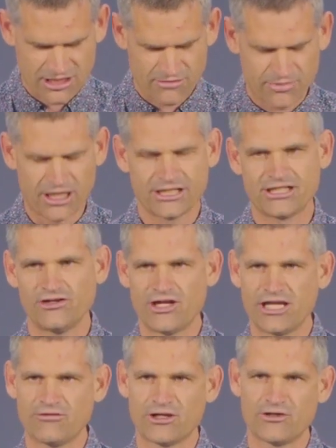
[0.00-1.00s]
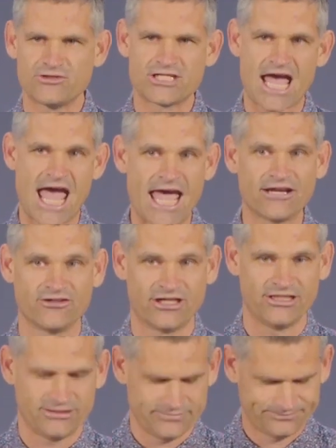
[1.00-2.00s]
But I tell you, anyone who is
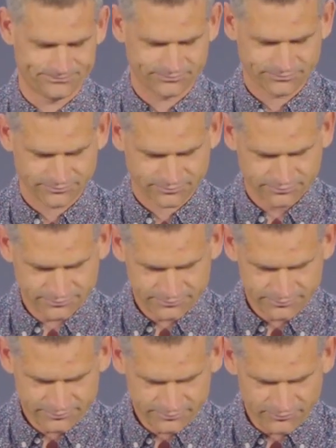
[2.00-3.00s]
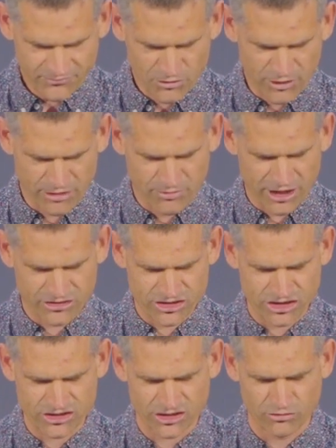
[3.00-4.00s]
angry with a brother or
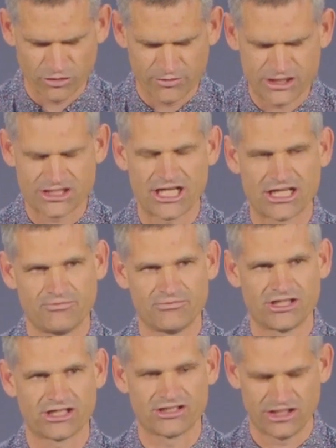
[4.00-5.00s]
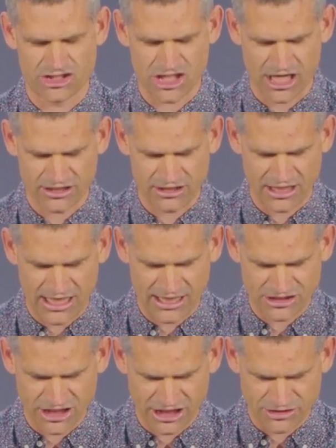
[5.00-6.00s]
sister will be subject to
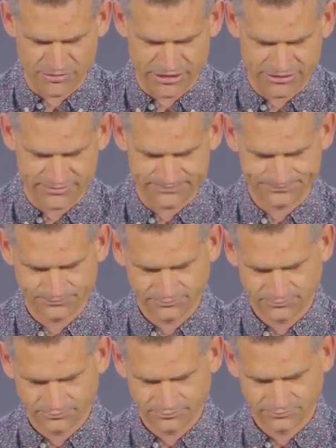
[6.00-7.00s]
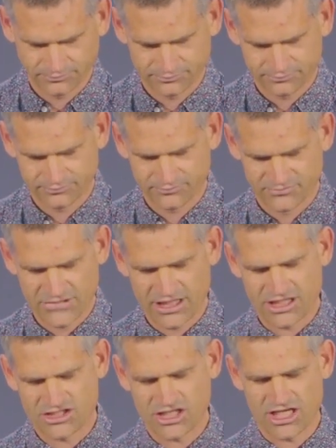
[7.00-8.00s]
judgment.
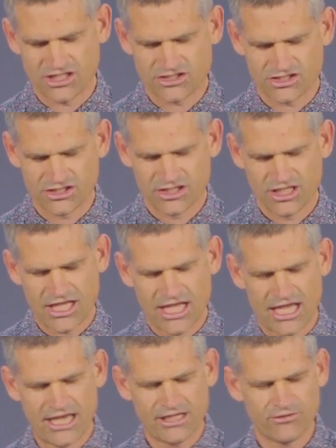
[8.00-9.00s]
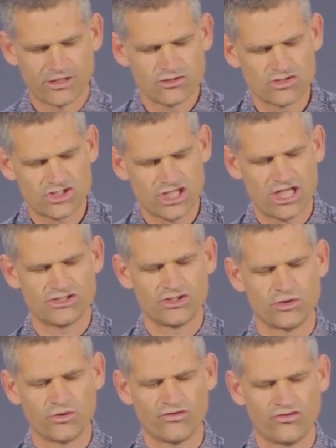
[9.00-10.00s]
He says, anyone who says
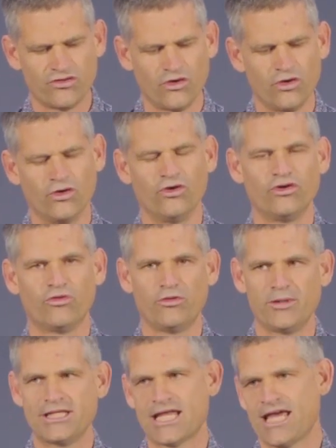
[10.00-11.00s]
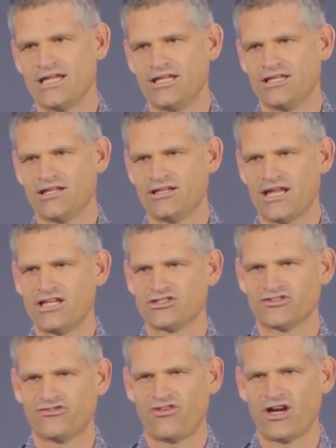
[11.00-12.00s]
you fool will be in the
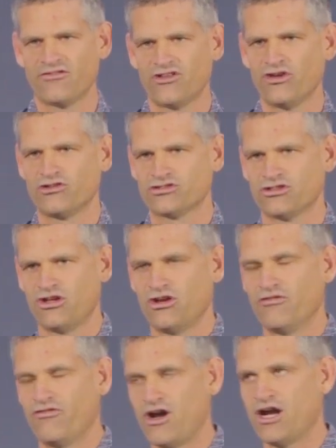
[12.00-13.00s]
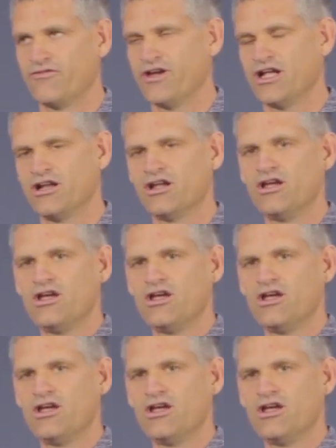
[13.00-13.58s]
danger of fire of hell.